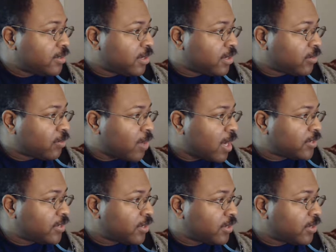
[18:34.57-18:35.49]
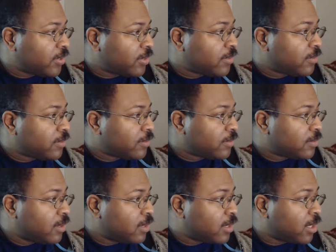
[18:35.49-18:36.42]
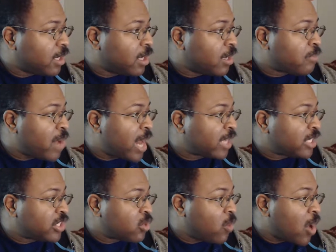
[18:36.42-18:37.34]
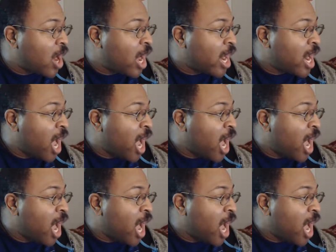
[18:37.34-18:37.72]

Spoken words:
roster, the practice squad.